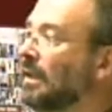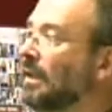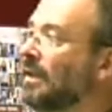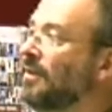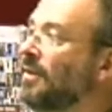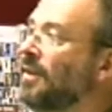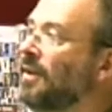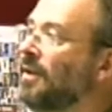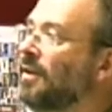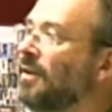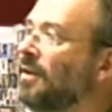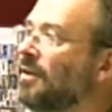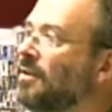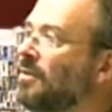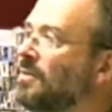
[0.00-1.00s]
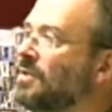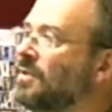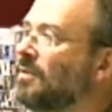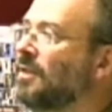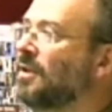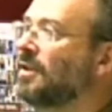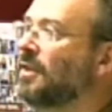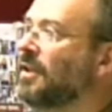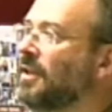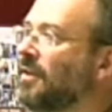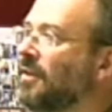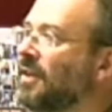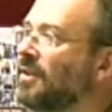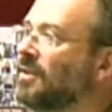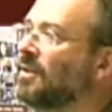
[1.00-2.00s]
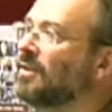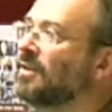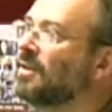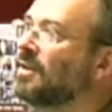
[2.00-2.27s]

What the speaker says: And they argue strongly that,